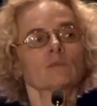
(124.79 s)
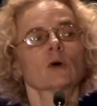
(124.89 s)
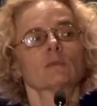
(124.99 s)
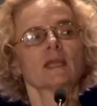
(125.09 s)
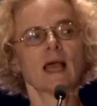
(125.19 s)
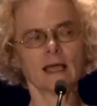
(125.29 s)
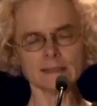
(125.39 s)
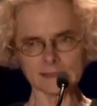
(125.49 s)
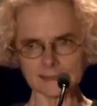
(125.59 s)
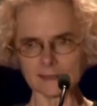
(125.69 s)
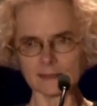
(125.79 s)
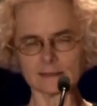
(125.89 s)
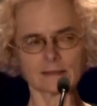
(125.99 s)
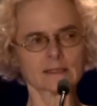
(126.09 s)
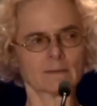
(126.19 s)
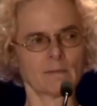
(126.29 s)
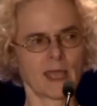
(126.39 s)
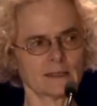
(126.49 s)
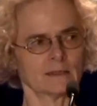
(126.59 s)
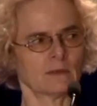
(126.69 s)
But behind the scenes, there's a
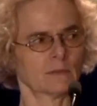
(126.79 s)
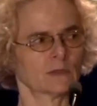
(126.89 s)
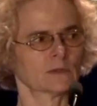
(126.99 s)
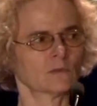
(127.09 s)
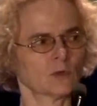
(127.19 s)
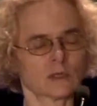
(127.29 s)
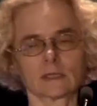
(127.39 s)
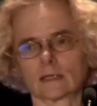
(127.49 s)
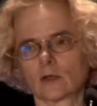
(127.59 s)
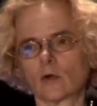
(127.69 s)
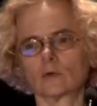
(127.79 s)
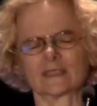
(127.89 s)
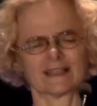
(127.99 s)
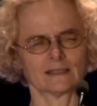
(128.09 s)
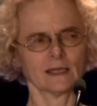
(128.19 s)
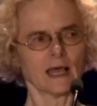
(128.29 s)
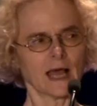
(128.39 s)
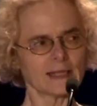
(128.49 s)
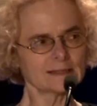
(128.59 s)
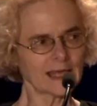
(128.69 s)
massive amount of work that goes and
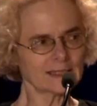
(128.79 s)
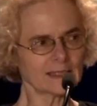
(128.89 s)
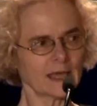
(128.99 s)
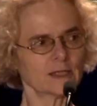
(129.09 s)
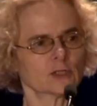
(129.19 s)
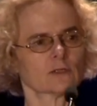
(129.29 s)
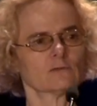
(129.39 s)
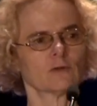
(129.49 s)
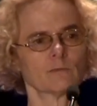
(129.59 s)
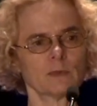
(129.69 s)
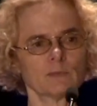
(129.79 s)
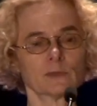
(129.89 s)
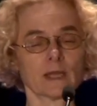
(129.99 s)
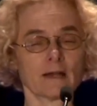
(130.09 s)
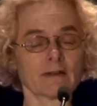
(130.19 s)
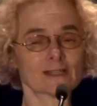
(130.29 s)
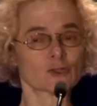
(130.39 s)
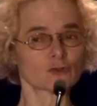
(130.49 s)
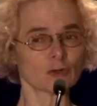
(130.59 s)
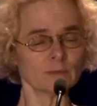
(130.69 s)
dedication from people that are
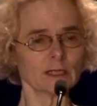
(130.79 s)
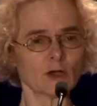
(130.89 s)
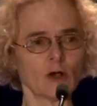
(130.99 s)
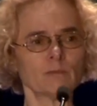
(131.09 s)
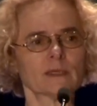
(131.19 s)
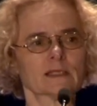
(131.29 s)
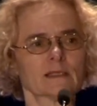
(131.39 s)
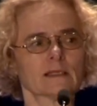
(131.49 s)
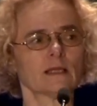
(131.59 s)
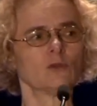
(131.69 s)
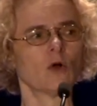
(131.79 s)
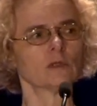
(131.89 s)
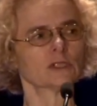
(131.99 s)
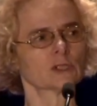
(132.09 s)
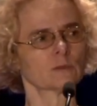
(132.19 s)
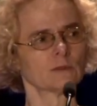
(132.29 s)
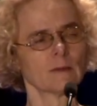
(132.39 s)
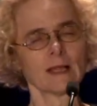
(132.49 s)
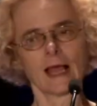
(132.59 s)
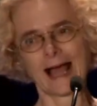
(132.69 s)
extremely competent and knowledgeable
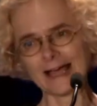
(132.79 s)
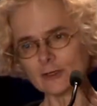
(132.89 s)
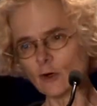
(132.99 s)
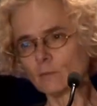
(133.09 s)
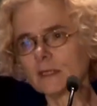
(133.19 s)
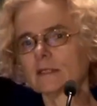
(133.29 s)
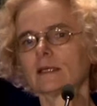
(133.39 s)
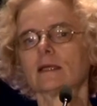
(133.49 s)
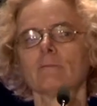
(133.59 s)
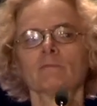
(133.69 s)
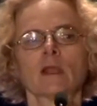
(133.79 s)
and committed,